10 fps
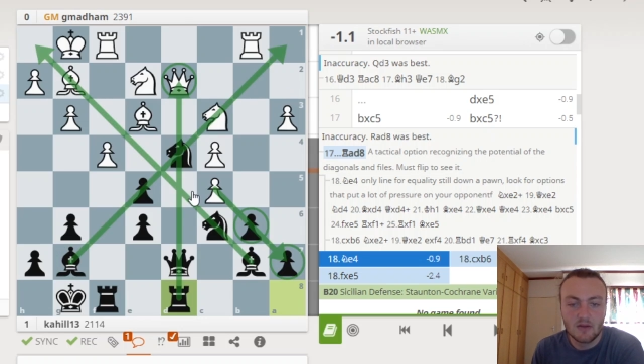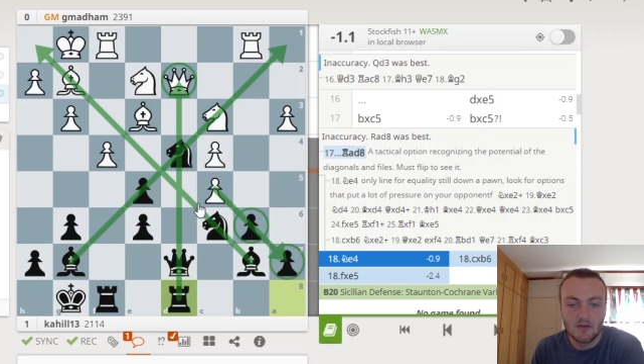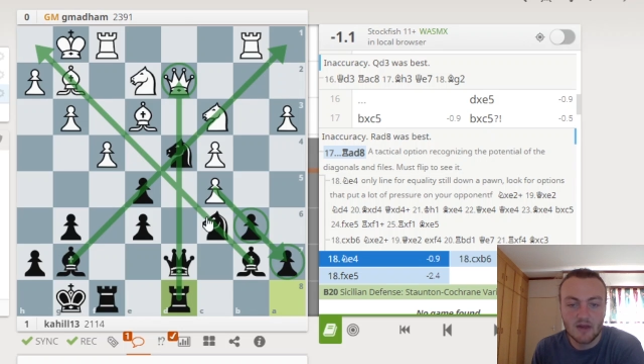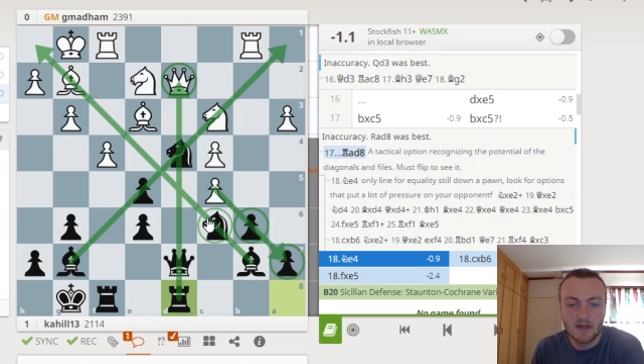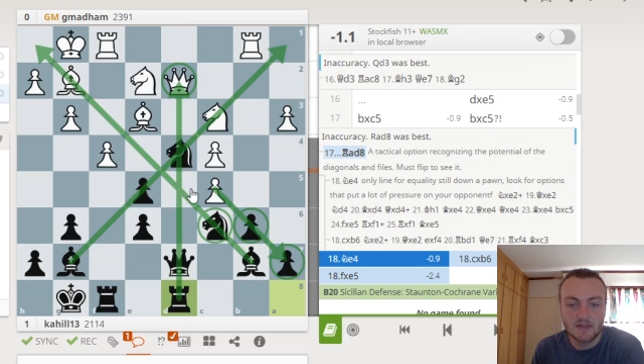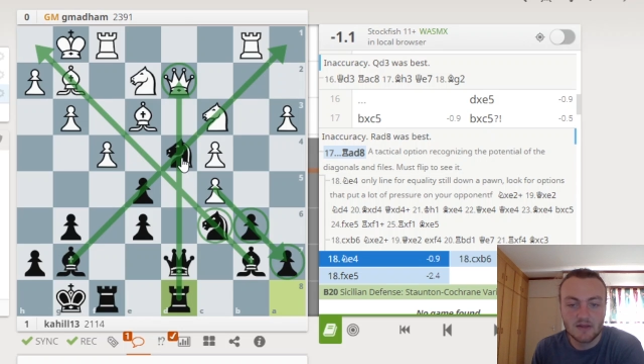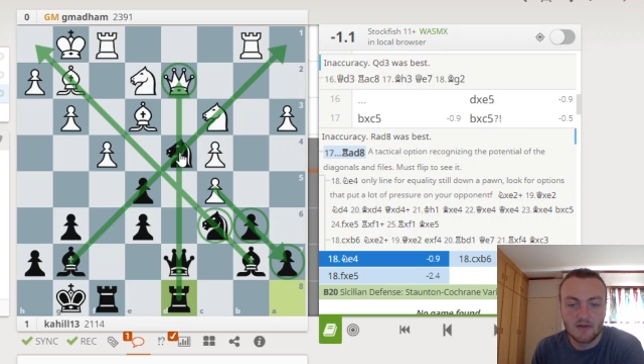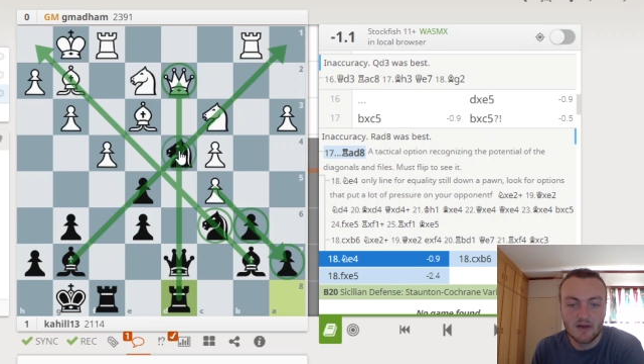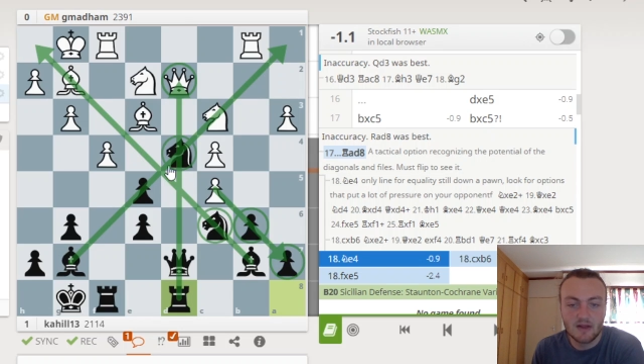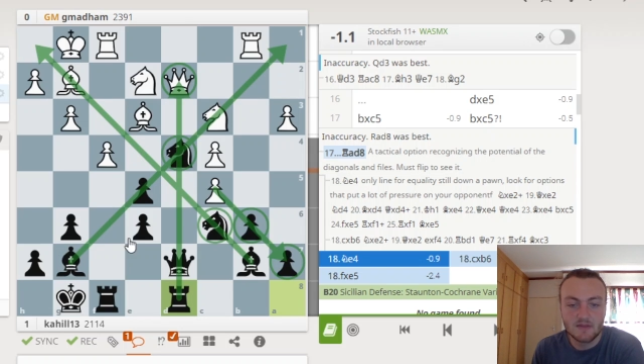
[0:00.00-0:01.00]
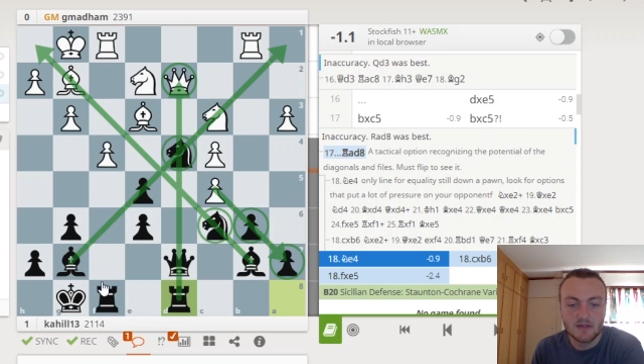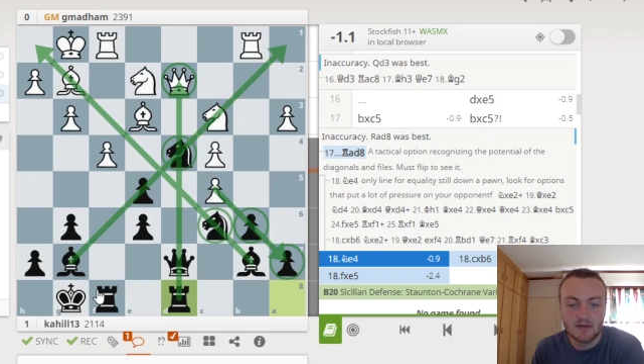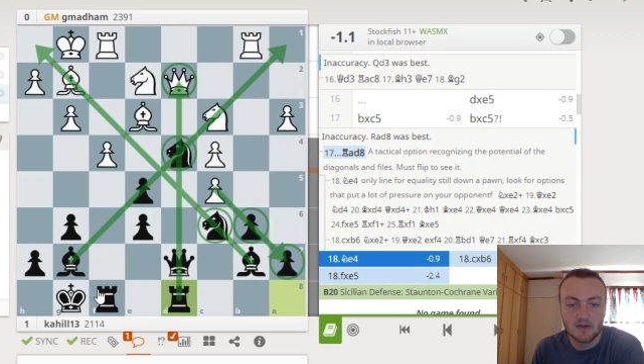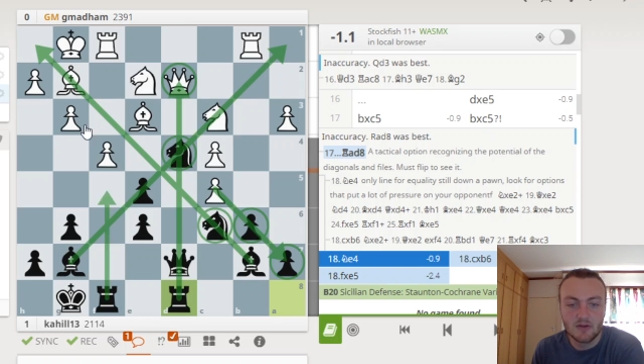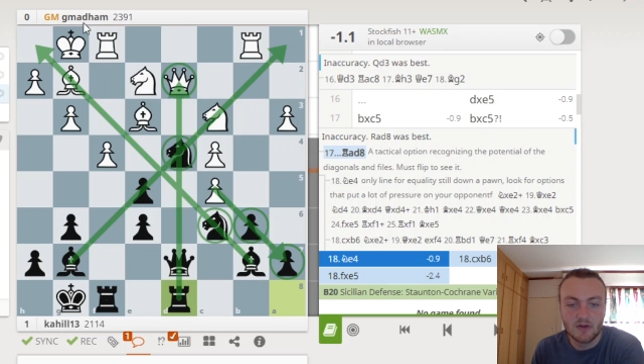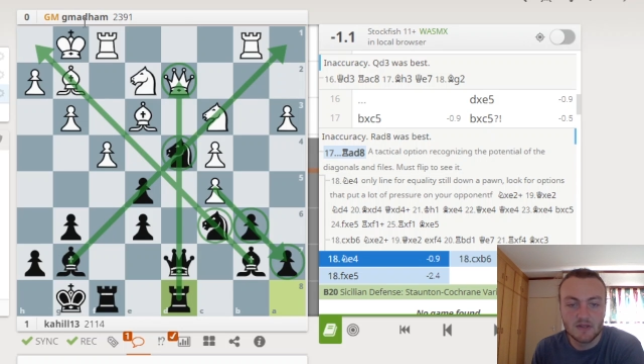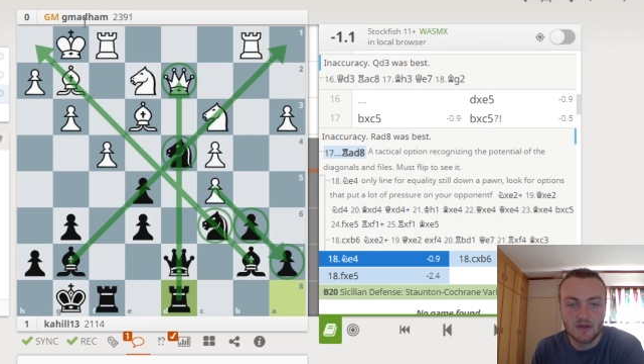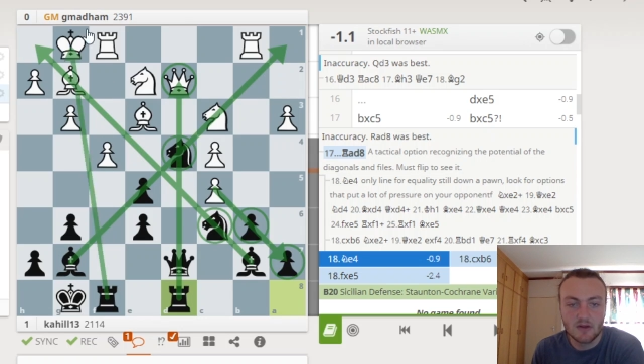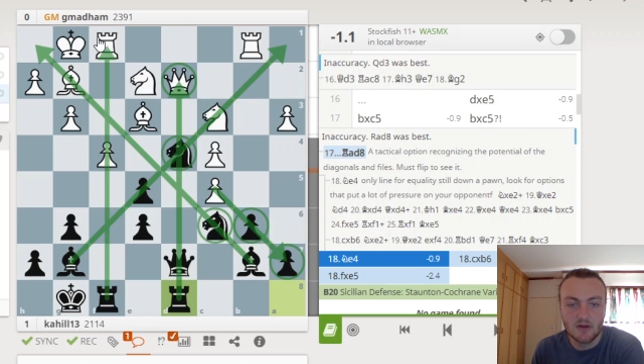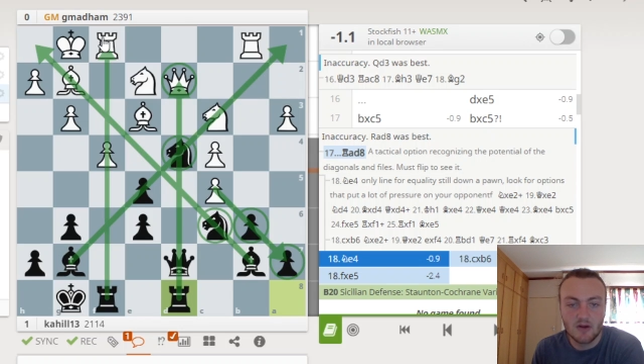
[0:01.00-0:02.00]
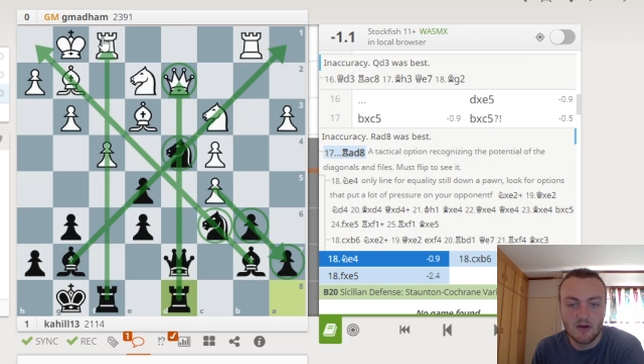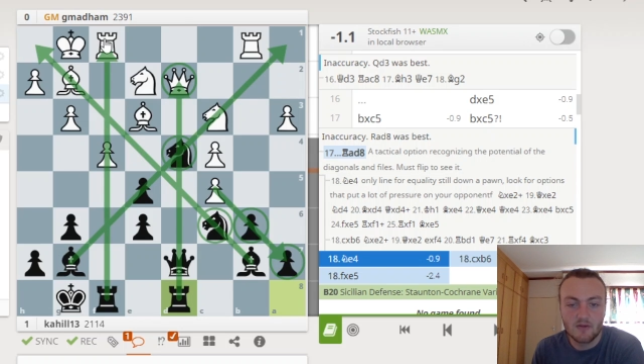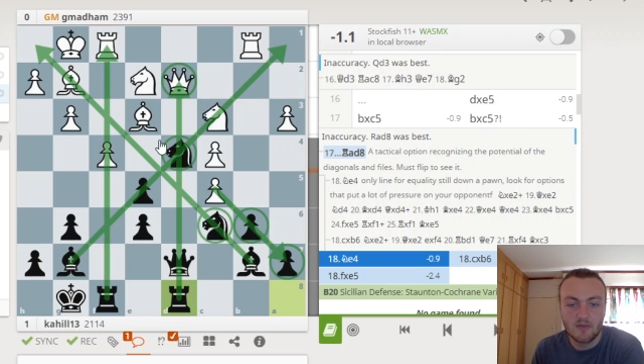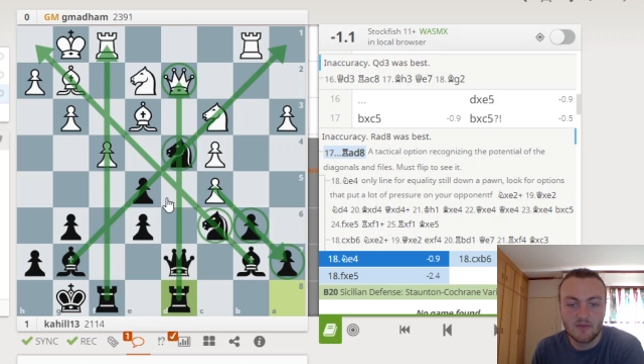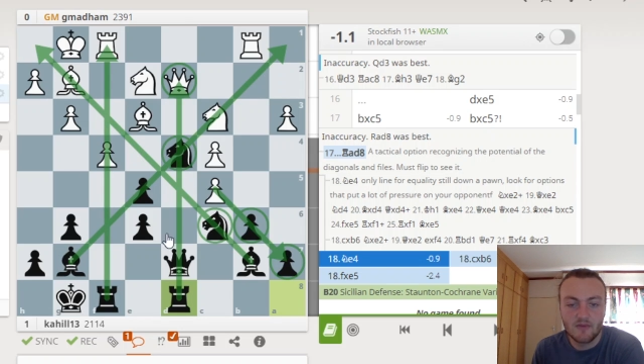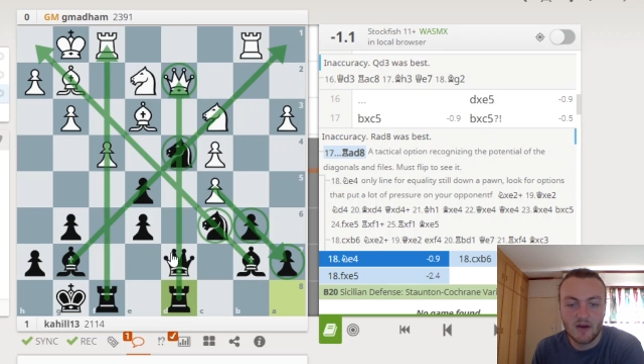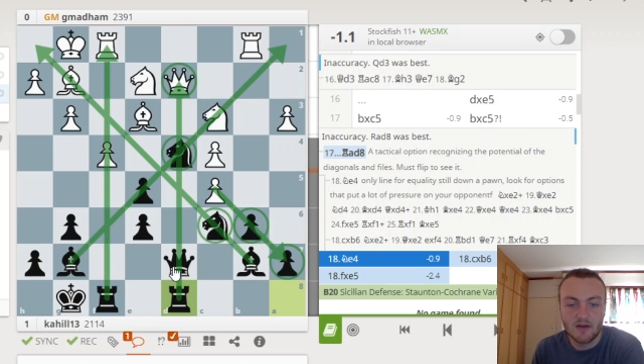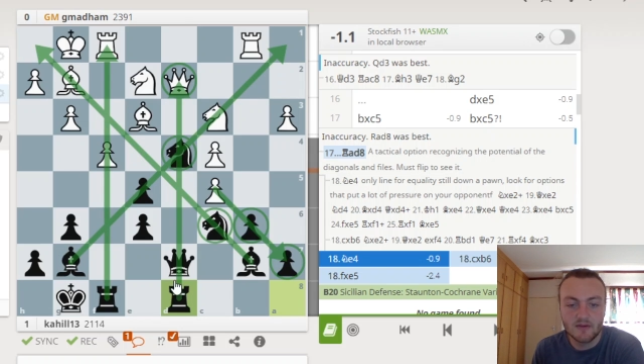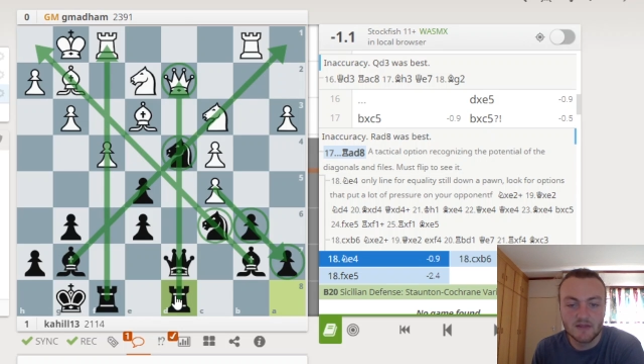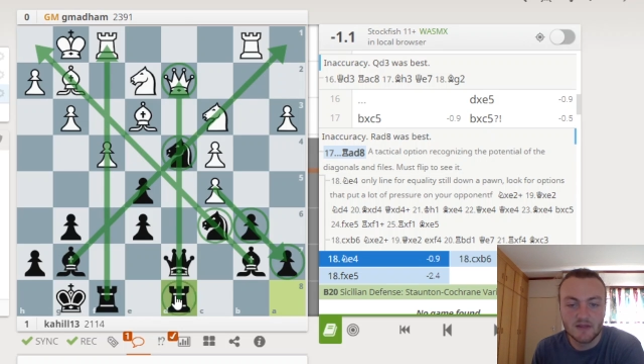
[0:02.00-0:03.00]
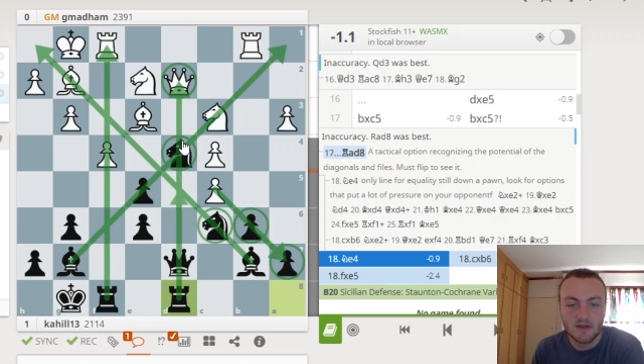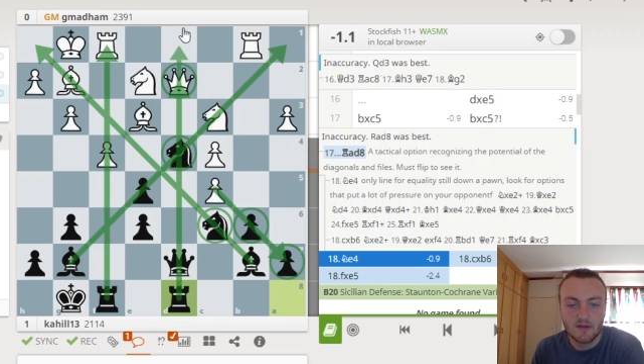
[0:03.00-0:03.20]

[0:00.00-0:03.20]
your knights are developed, your rooks on half-open files.